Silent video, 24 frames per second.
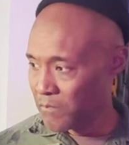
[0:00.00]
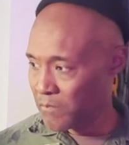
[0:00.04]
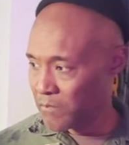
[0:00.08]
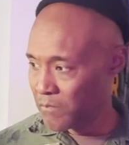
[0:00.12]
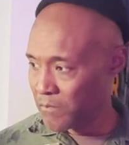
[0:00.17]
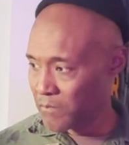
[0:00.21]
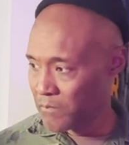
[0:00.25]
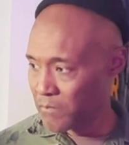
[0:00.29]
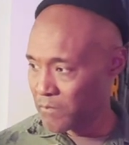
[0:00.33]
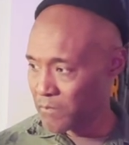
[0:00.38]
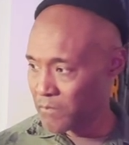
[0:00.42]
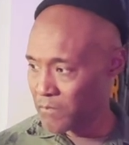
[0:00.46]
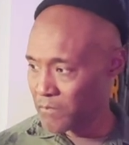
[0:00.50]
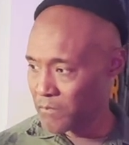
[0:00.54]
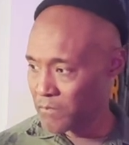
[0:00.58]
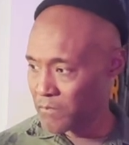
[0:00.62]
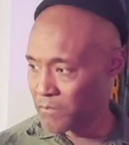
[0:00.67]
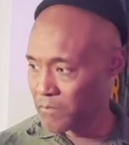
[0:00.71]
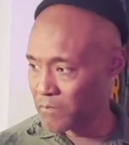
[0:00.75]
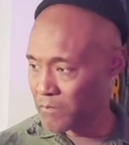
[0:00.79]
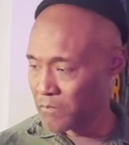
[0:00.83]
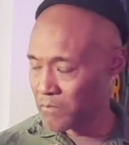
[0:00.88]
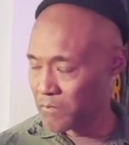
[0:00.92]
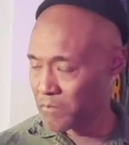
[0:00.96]

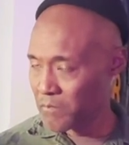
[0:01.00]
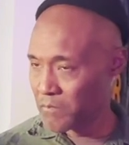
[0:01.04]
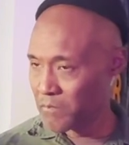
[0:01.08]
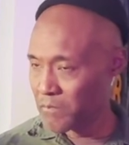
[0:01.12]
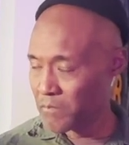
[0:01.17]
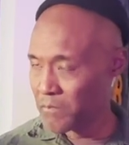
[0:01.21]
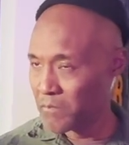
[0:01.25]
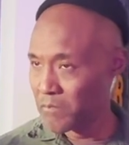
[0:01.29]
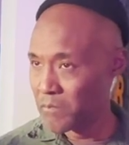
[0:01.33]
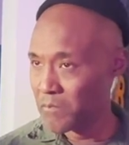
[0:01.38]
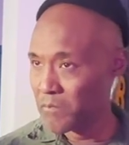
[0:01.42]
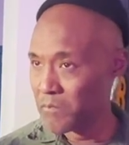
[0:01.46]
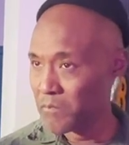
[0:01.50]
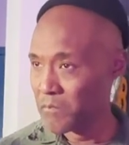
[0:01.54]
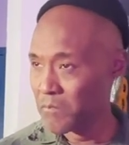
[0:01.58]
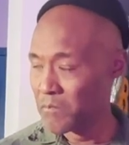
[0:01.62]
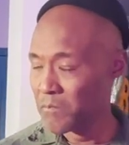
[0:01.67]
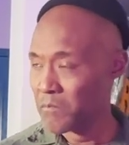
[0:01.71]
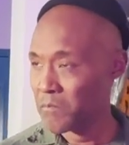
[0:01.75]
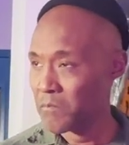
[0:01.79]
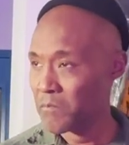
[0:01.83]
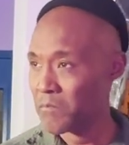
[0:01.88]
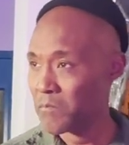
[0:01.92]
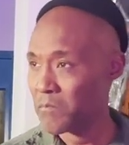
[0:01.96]

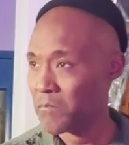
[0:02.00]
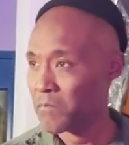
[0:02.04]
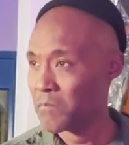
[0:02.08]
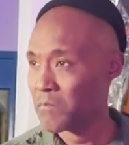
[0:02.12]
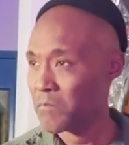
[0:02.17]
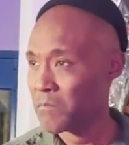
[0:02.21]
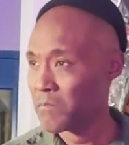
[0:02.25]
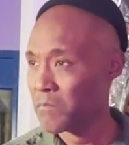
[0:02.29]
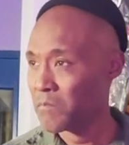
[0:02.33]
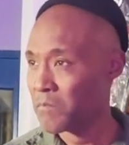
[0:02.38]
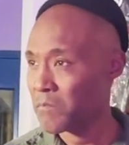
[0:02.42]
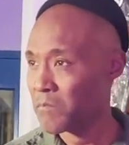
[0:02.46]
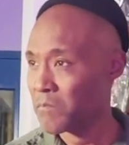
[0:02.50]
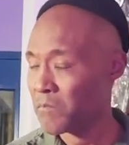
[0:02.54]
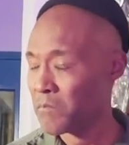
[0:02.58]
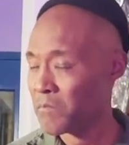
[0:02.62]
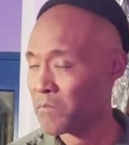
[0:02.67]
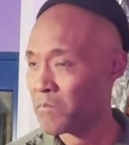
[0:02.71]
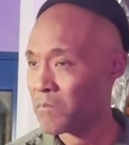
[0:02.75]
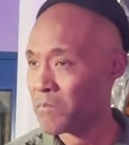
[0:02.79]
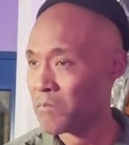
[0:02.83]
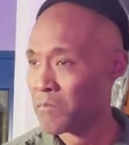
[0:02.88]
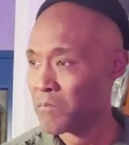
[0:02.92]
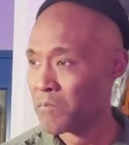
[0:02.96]

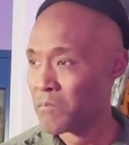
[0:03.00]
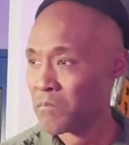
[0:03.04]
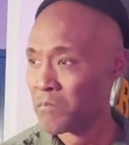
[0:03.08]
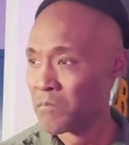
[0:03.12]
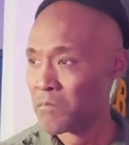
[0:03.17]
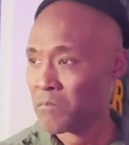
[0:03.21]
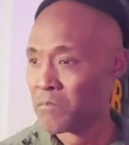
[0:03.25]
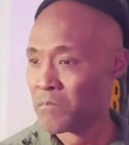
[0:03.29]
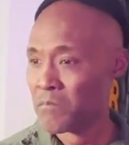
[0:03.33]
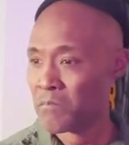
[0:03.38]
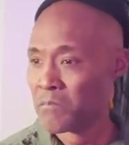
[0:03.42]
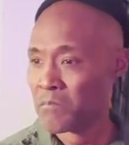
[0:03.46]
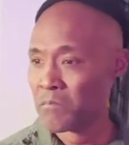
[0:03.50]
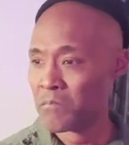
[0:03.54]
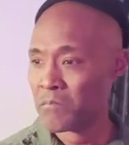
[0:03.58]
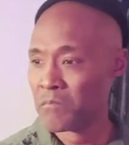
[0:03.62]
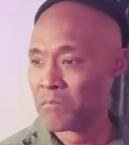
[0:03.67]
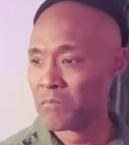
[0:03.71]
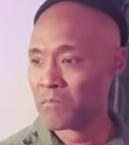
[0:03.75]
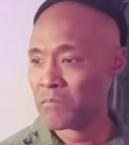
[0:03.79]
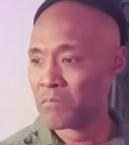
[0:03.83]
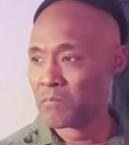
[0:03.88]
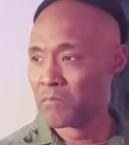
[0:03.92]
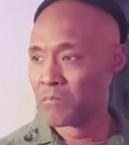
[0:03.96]

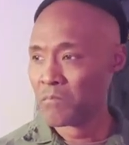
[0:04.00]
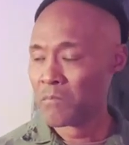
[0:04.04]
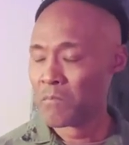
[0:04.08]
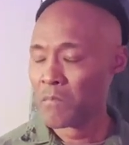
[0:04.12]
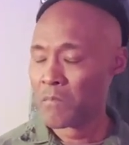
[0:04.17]
[no speech]